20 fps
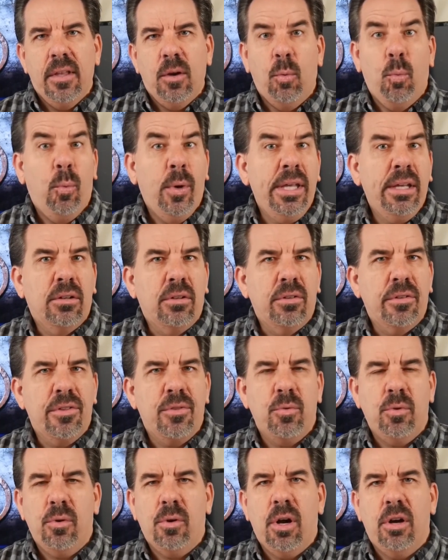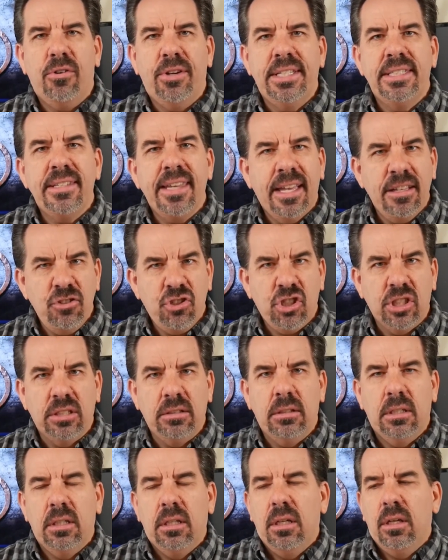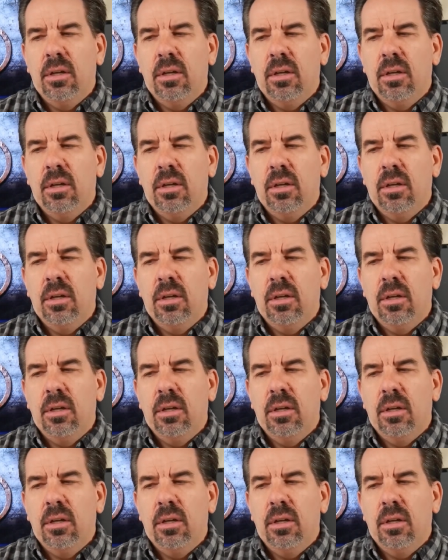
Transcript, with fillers: will, through our intention.